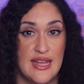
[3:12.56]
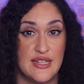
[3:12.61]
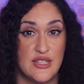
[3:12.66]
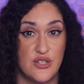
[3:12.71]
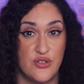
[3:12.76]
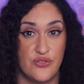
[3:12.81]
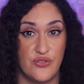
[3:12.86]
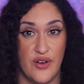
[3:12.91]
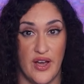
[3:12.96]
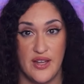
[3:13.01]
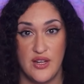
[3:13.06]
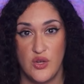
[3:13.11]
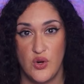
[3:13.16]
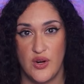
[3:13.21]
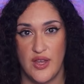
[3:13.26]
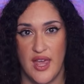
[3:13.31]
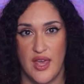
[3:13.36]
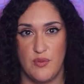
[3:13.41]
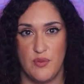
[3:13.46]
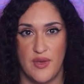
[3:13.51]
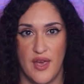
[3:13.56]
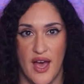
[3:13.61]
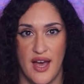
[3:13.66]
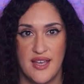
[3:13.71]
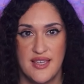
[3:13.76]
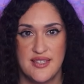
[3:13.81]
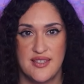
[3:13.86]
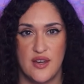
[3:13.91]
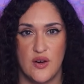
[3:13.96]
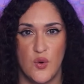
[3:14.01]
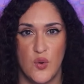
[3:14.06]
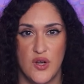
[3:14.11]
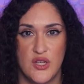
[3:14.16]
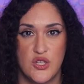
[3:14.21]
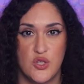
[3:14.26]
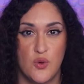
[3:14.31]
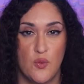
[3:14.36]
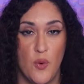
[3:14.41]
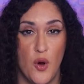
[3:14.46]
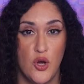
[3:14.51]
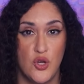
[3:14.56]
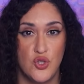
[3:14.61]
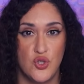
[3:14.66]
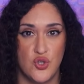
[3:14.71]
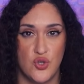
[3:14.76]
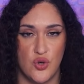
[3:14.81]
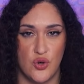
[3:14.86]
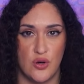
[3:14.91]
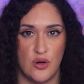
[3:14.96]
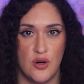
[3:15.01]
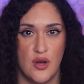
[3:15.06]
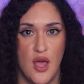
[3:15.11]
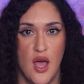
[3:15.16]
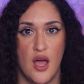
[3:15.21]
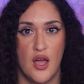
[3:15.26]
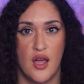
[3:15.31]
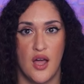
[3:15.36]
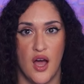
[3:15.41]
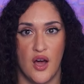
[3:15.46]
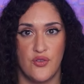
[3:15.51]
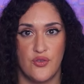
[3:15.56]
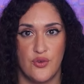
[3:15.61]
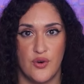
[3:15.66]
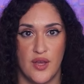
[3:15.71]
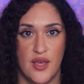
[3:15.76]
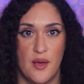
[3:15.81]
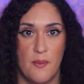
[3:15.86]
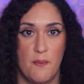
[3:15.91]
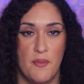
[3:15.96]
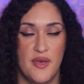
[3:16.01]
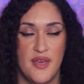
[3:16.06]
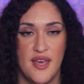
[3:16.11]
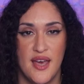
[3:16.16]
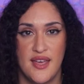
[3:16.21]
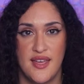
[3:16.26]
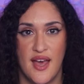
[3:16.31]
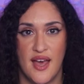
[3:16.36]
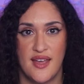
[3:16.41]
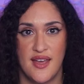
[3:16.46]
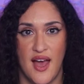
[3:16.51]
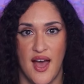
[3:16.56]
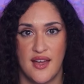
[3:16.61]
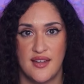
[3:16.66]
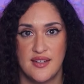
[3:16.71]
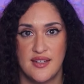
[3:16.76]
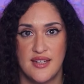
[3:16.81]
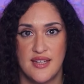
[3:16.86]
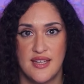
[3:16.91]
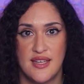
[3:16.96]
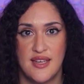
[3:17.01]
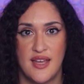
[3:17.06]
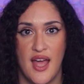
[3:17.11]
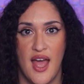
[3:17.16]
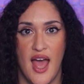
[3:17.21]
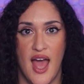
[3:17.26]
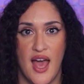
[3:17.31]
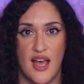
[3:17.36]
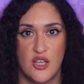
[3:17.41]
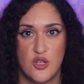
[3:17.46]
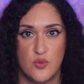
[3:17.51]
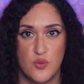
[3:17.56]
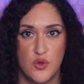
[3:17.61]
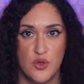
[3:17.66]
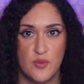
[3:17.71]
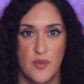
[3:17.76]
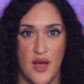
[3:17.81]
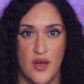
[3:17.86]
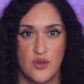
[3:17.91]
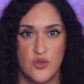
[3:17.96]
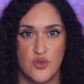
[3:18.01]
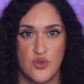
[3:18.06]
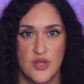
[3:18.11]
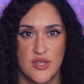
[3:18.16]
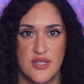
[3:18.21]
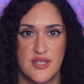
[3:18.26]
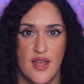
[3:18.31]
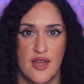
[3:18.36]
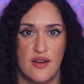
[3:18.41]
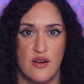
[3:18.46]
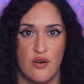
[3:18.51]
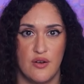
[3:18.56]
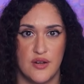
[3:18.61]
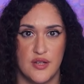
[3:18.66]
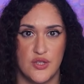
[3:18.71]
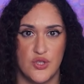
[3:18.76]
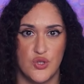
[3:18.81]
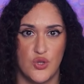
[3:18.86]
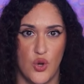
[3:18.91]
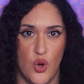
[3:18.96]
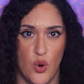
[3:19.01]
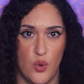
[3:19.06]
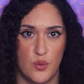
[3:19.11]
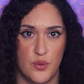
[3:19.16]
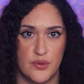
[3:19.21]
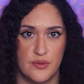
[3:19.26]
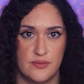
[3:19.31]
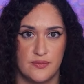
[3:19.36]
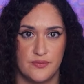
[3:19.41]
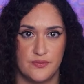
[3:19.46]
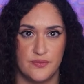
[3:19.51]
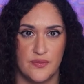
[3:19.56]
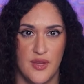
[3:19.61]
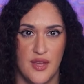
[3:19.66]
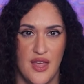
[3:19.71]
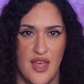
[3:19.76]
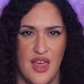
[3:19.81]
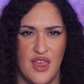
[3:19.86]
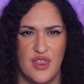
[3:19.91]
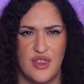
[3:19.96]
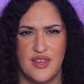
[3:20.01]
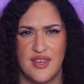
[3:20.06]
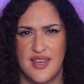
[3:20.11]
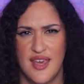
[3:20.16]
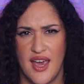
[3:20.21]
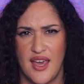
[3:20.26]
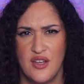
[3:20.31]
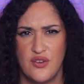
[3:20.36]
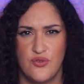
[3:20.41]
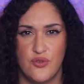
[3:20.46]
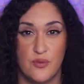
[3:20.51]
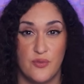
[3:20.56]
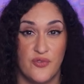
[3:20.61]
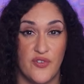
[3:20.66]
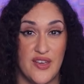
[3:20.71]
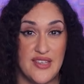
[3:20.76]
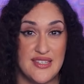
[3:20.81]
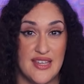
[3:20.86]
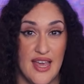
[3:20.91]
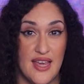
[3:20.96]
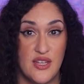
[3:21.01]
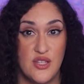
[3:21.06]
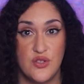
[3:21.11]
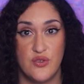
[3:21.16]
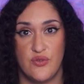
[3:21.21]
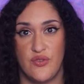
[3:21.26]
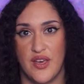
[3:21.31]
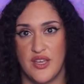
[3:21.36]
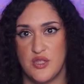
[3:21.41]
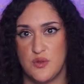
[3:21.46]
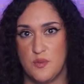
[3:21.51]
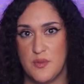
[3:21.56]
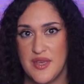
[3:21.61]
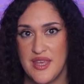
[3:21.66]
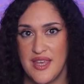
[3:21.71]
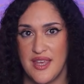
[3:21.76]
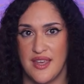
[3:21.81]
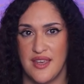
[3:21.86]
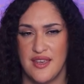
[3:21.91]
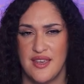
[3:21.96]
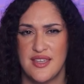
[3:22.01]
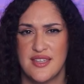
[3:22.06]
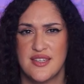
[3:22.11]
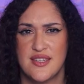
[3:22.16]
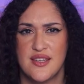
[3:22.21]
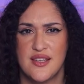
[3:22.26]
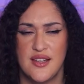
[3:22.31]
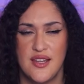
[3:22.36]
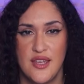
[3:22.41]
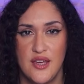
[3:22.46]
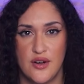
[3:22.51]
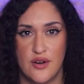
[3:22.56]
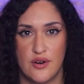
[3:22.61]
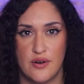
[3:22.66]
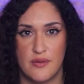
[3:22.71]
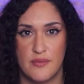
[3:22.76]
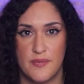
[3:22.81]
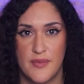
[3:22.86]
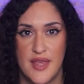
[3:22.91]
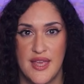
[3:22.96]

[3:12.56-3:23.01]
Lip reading: Define your KPIs and risk posture, covering PII handling, export boundaries, and audit scope. The gate from Phase A to Phase B is clear.